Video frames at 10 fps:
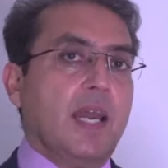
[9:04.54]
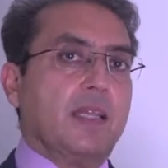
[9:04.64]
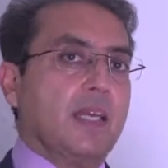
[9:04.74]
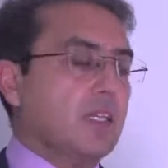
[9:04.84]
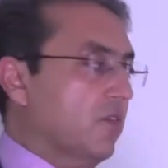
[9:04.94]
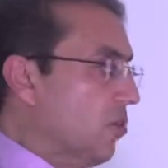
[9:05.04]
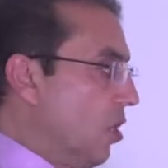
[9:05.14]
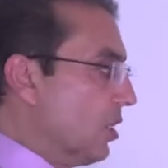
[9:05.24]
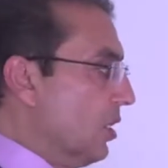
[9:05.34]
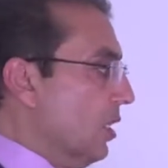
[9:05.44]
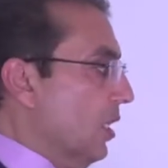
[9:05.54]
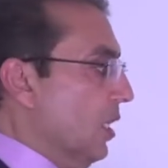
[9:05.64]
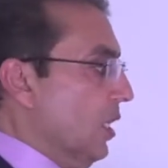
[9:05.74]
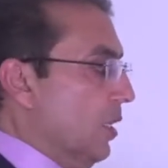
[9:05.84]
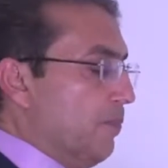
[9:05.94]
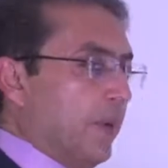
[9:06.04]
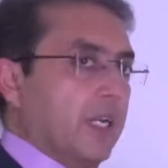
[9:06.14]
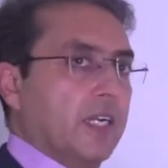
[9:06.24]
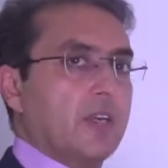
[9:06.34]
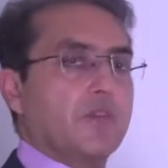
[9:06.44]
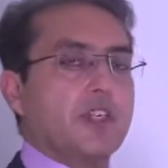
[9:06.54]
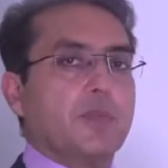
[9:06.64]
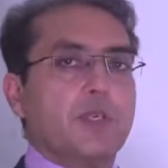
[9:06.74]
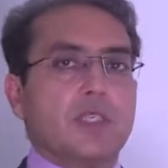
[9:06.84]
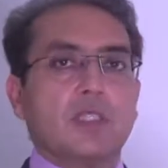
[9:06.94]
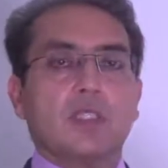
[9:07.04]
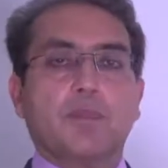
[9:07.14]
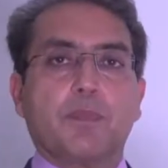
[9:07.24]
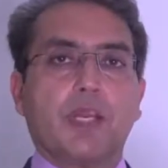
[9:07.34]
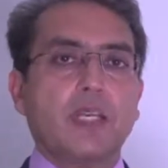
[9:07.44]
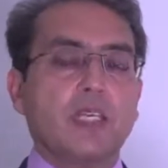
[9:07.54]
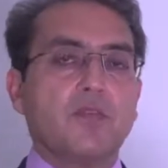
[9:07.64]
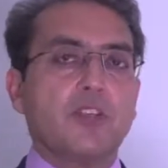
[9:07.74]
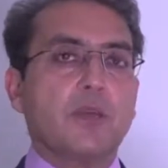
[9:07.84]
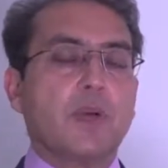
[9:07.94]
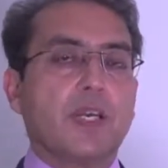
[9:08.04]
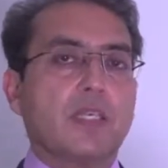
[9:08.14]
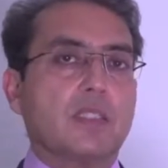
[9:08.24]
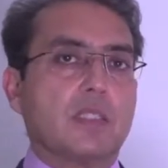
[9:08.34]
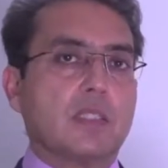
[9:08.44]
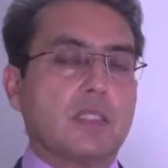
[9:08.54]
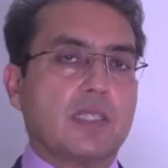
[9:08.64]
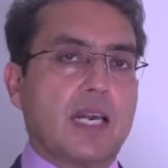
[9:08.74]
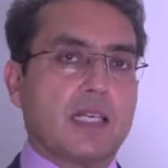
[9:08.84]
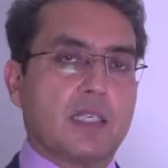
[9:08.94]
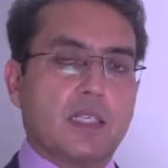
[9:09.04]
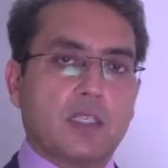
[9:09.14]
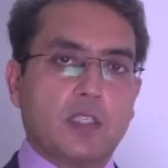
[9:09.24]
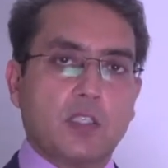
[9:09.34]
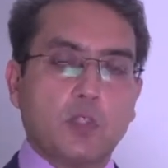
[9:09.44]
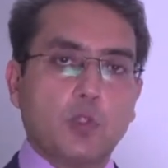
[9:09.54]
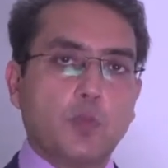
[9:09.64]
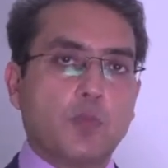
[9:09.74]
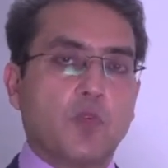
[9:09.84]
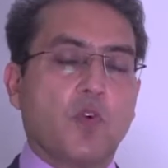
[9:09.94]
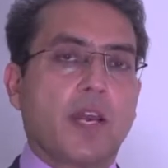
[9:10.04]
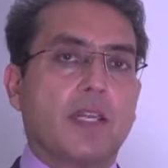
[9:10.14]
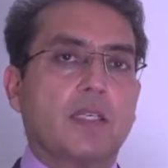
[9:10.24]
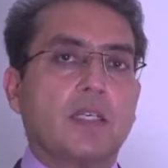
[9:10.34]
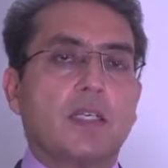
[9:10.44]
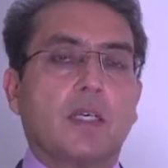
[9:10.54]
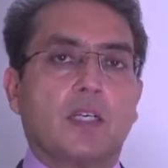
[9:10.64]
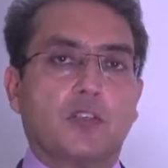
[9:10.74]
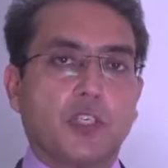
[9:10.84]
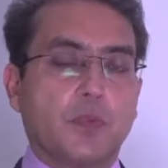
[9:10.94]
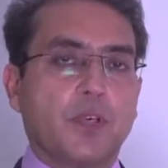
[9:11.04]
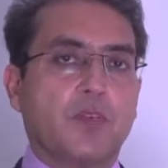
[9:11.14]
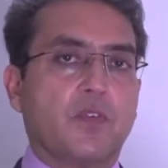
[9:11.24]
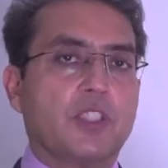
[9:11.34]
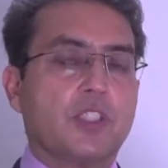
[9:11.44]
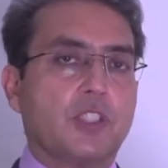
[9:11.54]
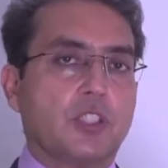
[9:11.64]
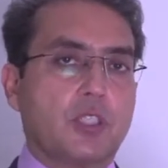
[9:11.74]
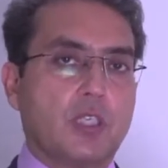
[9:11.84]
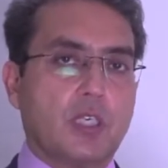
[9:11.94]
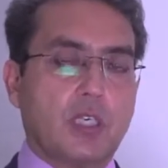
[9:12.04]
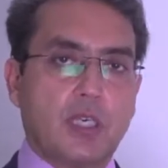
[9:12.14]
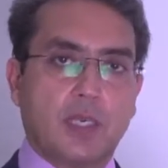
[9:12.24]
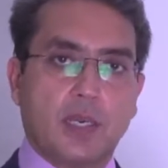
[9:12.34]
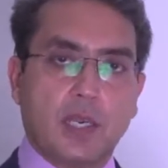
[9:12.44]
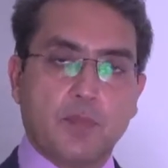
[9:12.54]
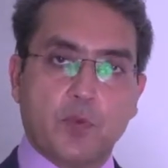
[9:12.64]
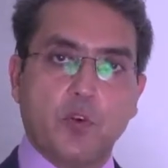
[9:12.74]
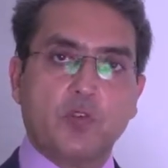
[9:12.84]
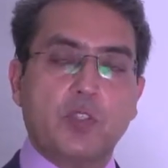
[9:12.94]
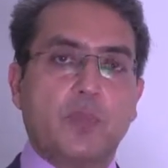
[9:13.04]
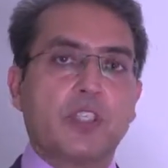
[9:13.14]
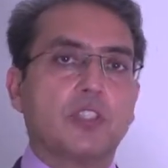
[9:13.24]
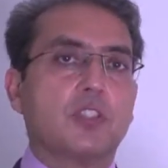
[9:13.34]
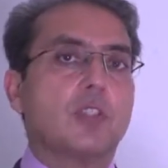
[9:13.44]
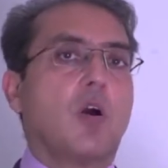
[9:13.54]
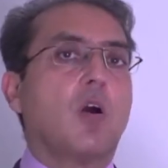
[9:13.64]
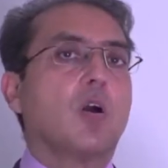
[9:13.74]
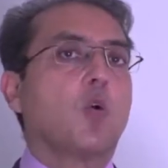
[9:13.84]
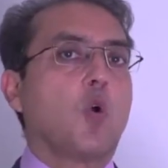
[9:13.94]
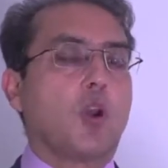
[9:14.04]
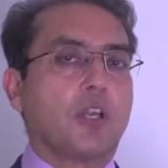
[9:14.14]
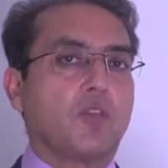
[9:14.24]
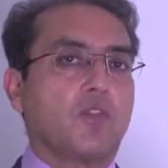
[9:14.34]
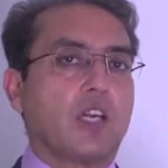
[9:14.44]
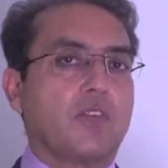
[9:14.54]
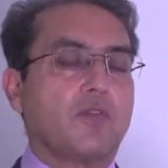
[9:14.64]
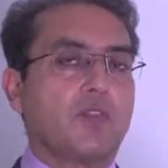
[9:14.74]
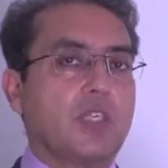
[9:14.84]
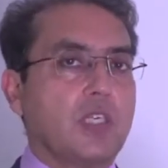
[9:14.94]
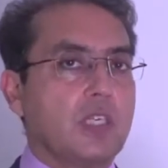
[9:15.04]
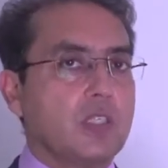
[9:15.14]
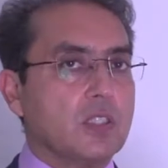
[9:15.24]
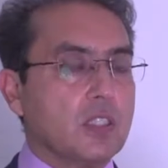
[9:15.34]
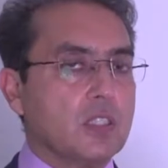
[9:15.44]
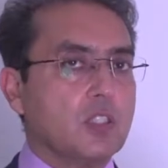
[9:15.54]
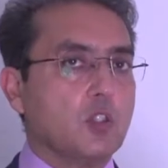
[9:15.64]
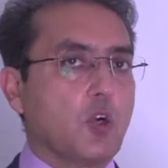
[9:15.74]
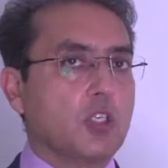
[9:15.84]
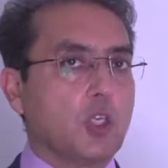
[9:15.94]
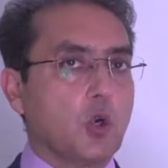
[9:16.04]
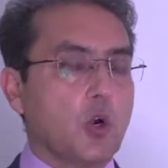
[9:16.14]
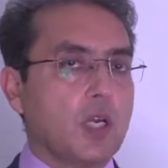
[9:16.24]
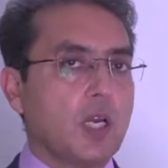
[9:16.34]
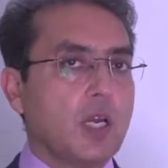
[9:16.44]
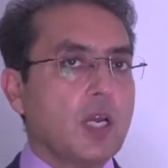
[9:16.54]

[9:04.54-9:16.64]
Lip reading: And then you've got palliative treatment. The palliative treatment is that you provide a treatment which improves the patient's quality of life. The disease is not cured,